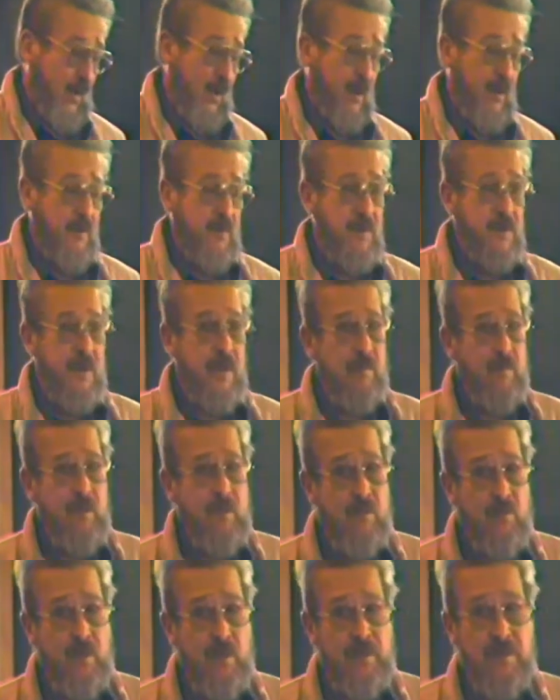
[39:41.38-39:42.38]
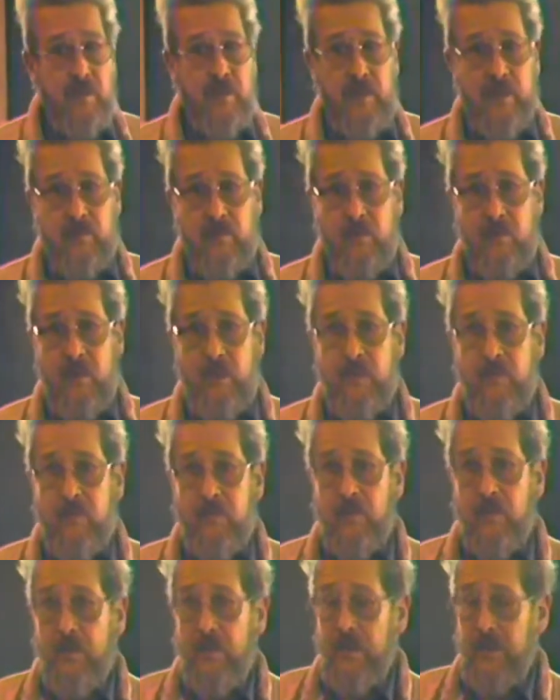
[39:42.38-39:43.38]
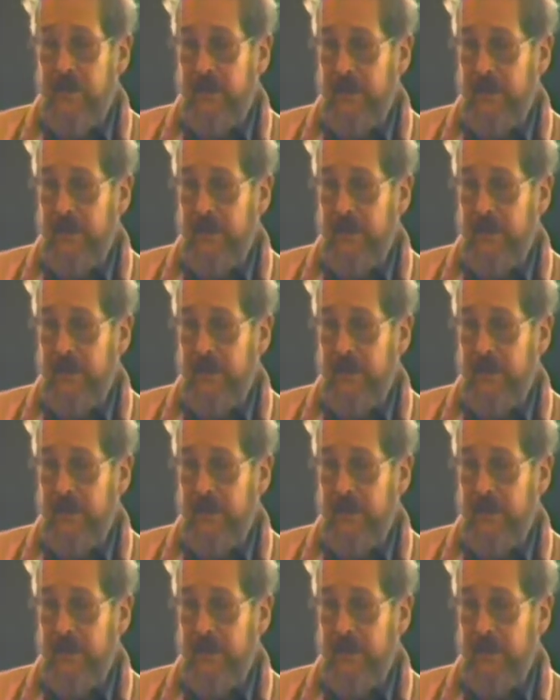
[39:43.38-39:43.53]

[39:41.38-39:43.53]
I was tempted recently to run for